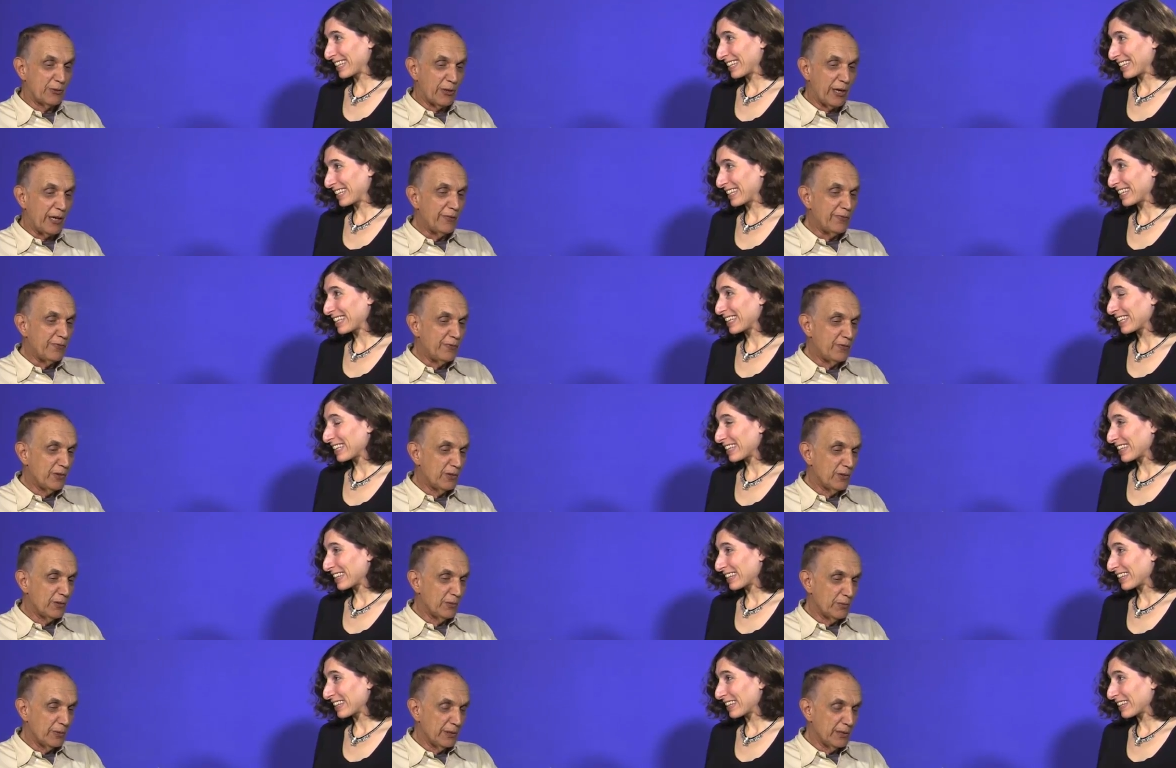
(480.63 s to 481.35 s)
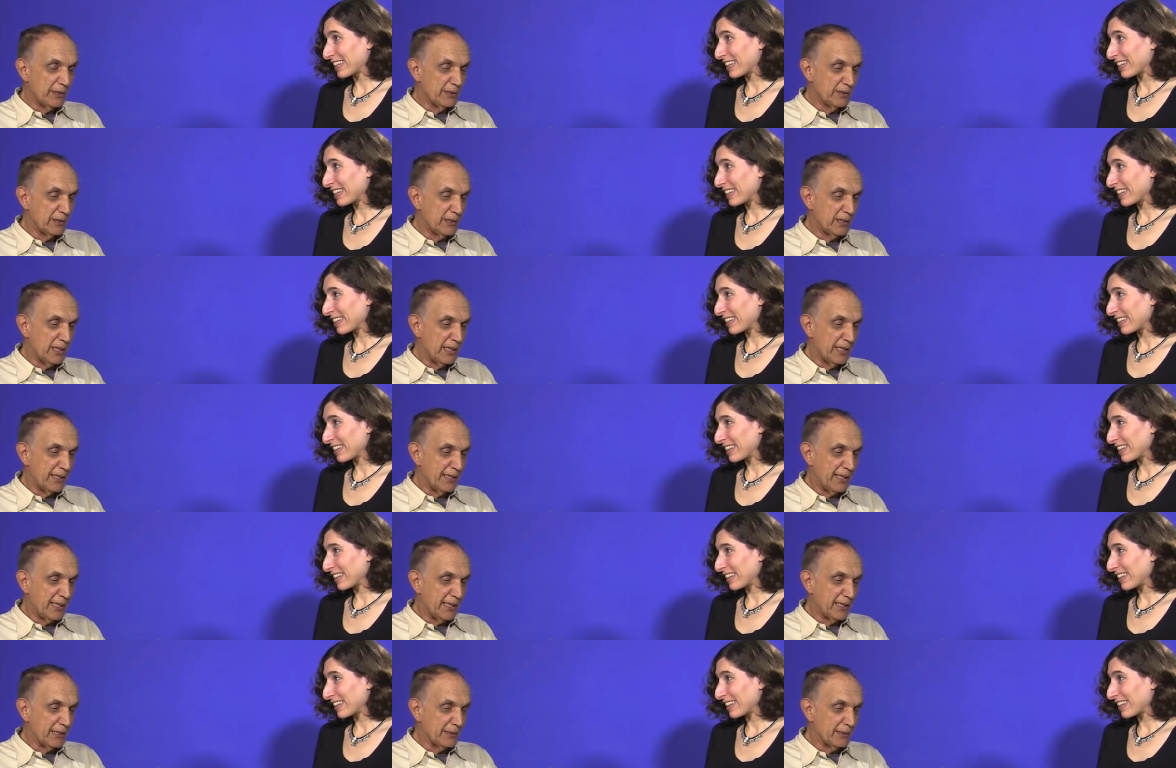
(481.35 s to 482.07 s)
Speaker 1: grateful when I
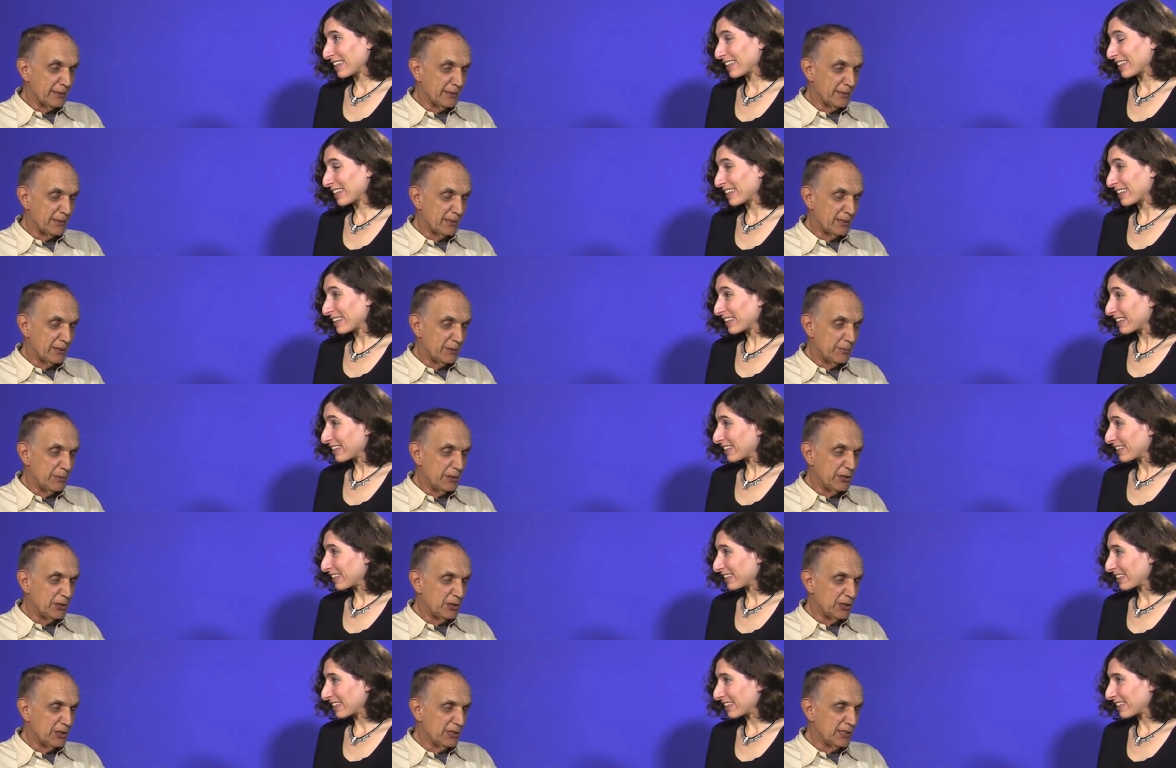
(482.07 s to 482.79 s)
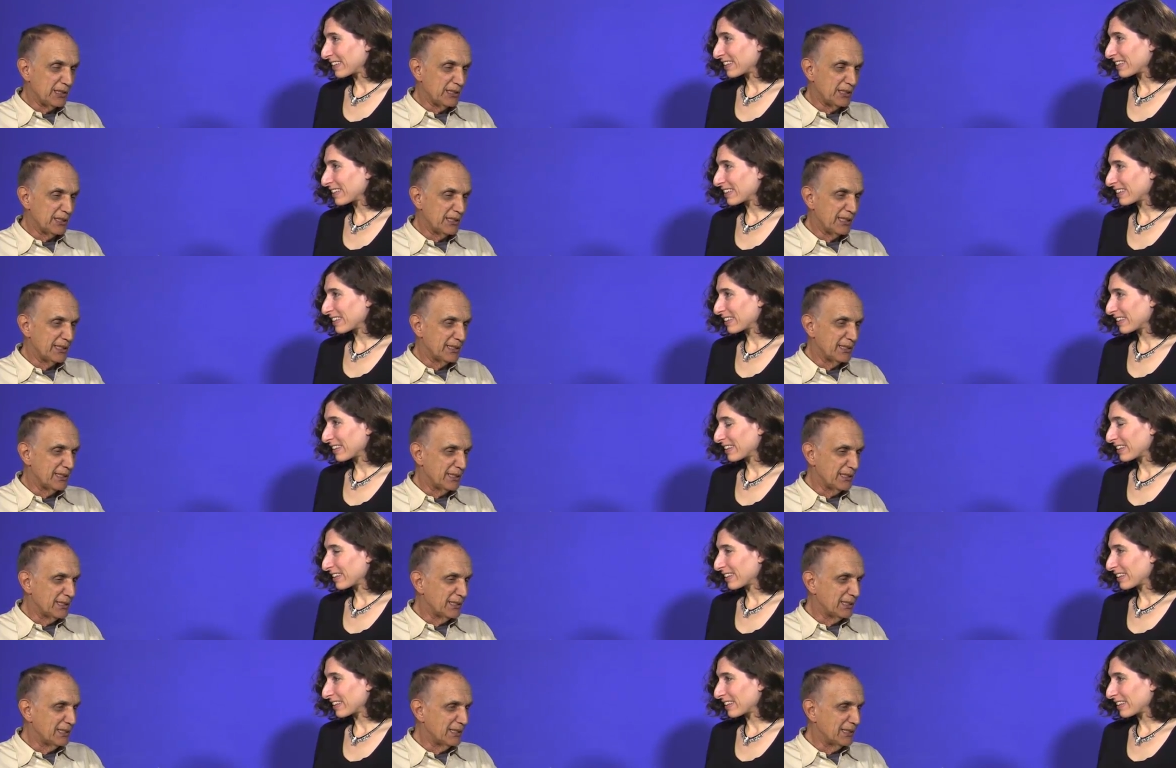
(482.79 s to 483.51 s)
get a submission that says
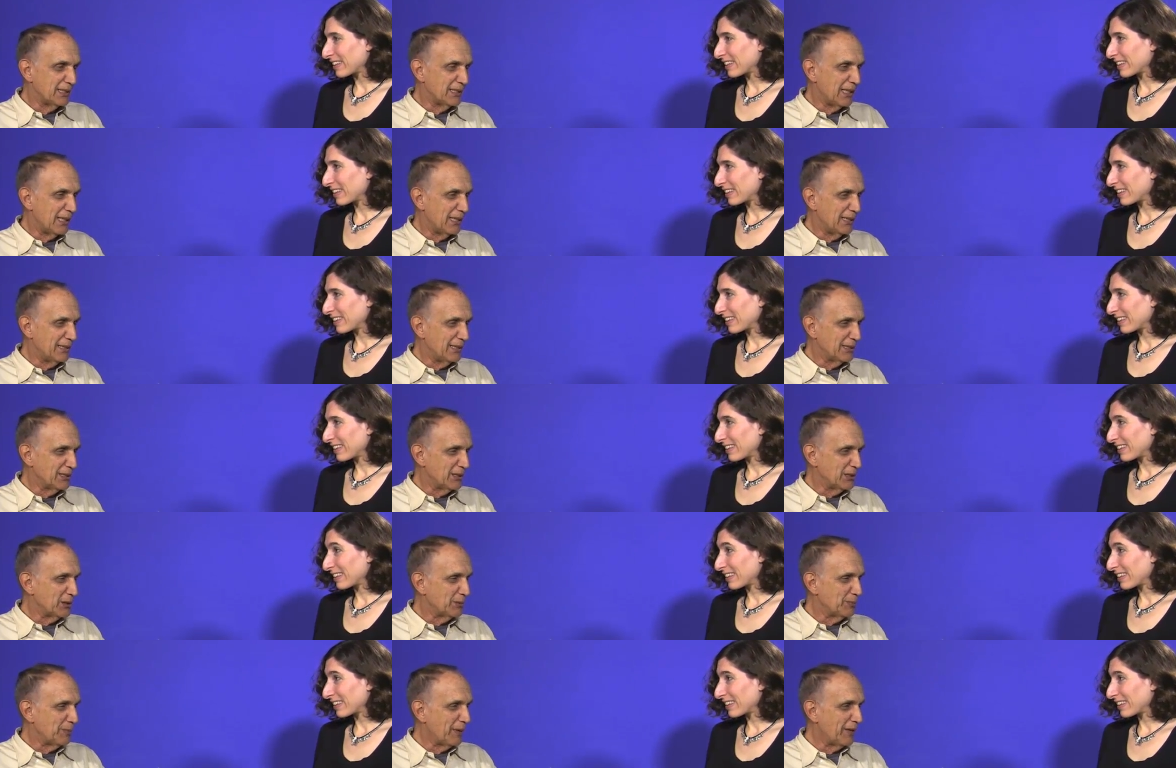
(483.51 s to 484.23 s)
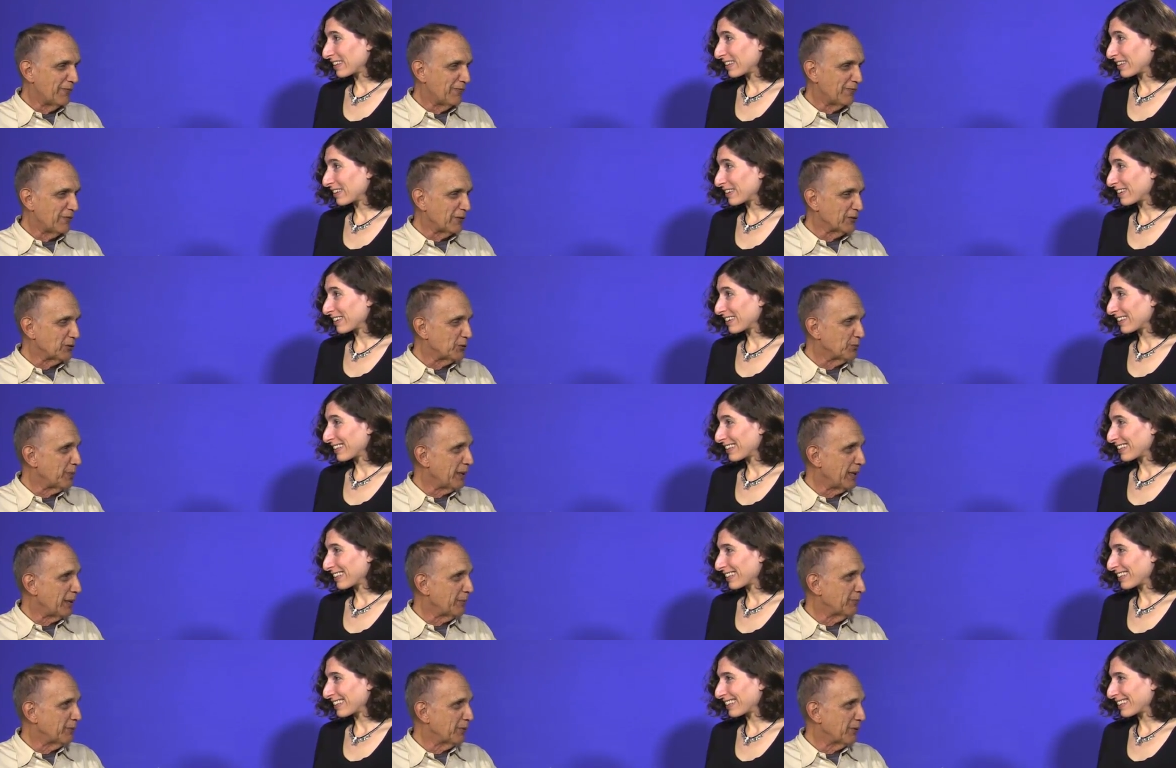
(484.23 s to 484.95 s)
this this is my first
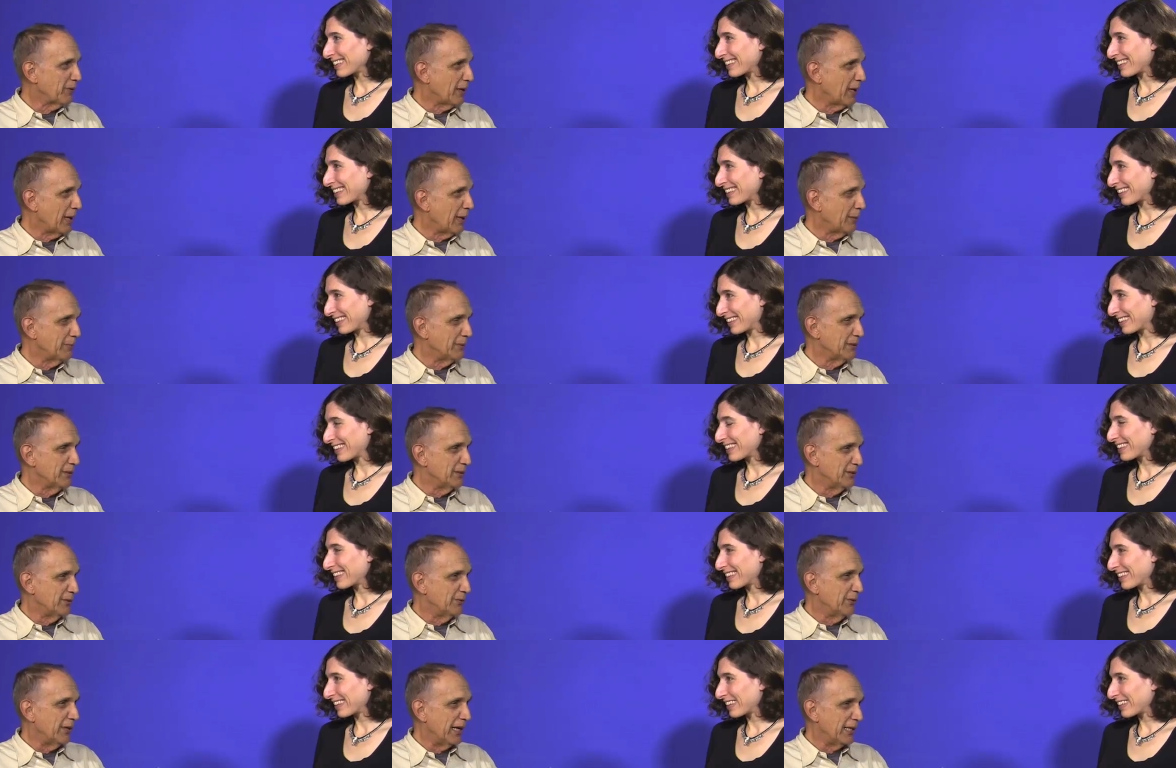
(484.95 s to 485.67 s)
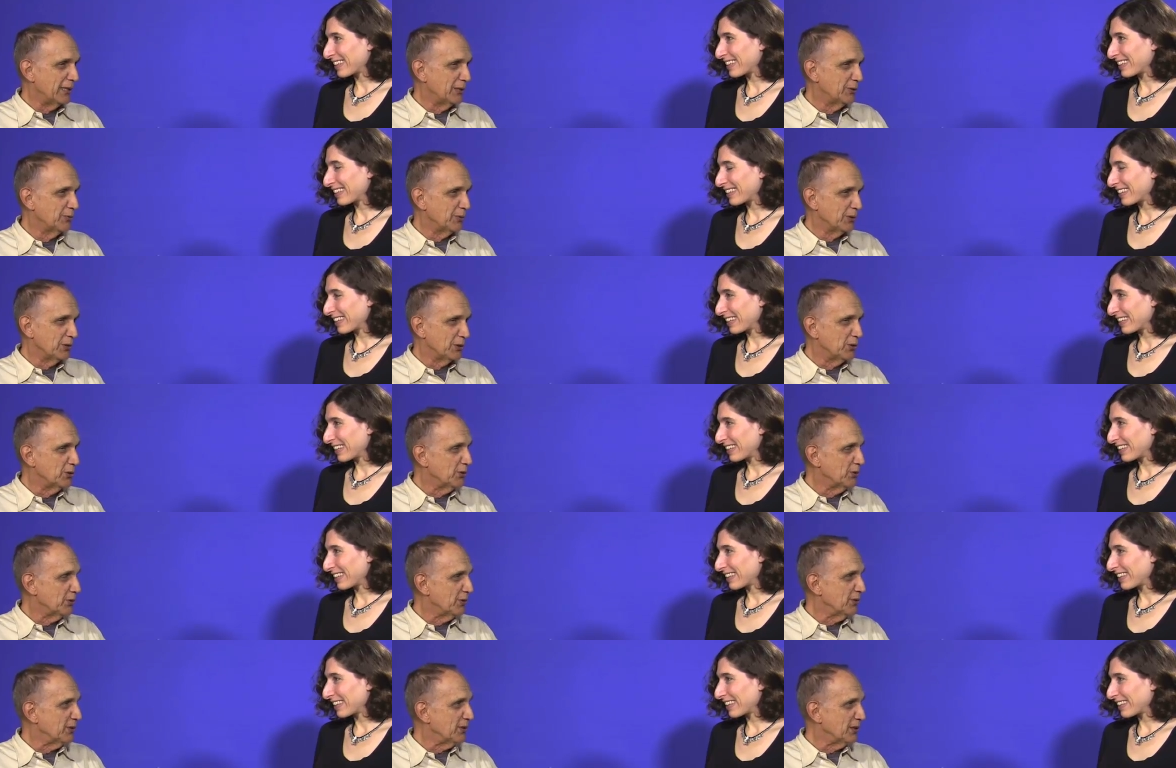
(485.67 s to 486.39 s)
paper. I'm a graduate
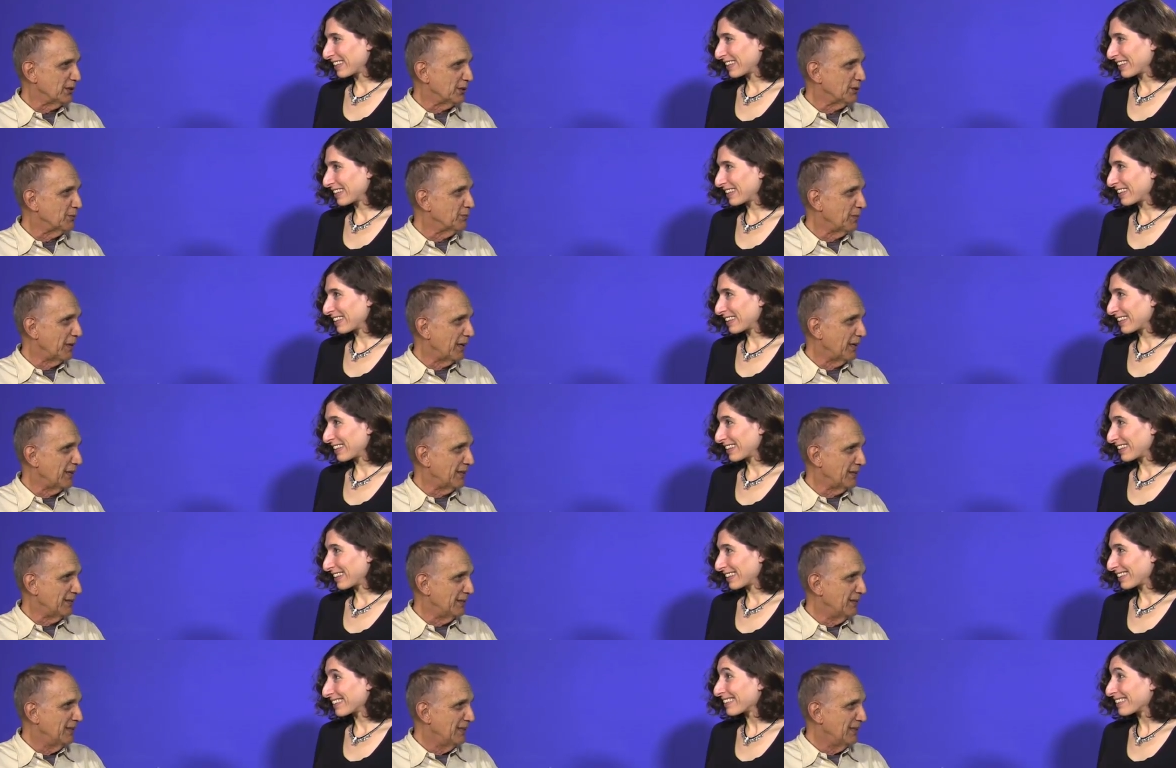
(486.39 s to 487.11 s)
student. This is my